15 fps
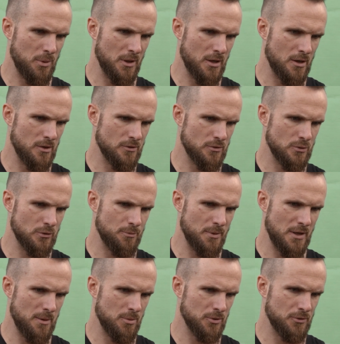players who have
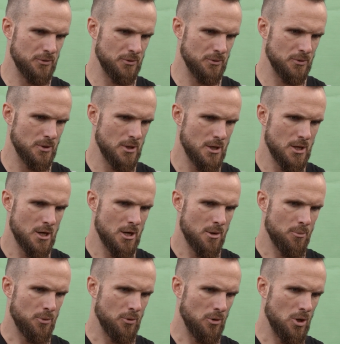been able to
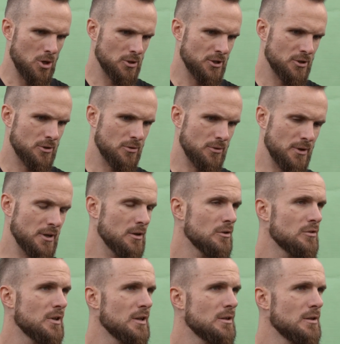prolong their
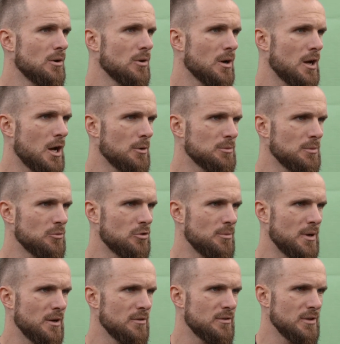careers, that yoga helped them
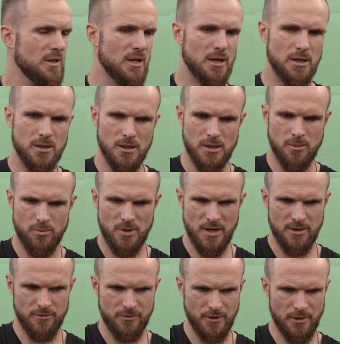tremendously, like
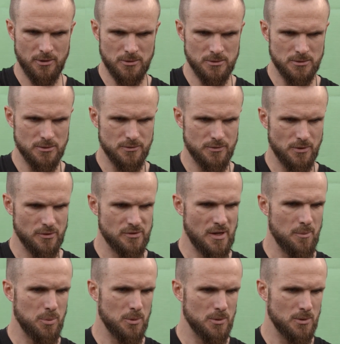Brad Friedel, for
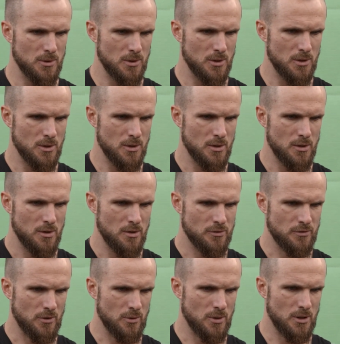example.
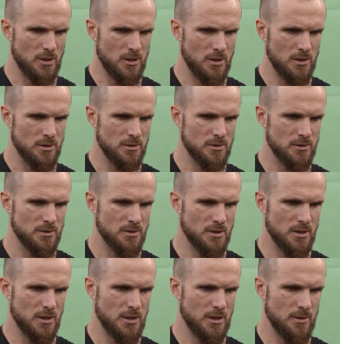So
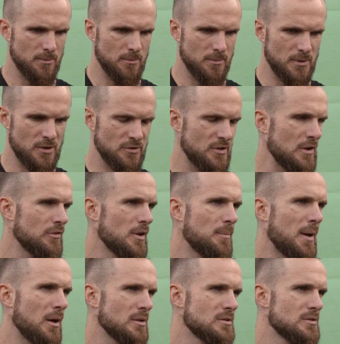there's definitely a
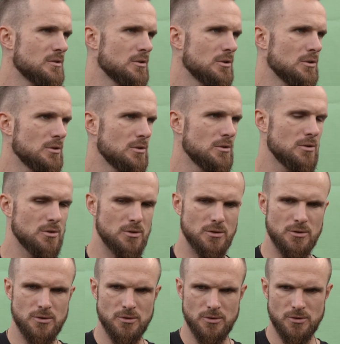balance to
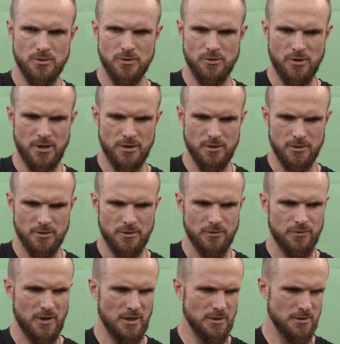try to
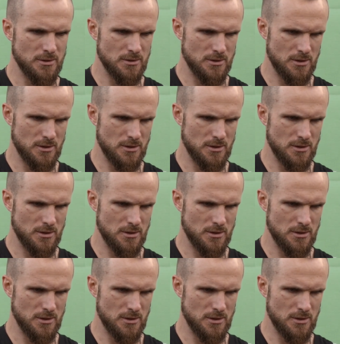find,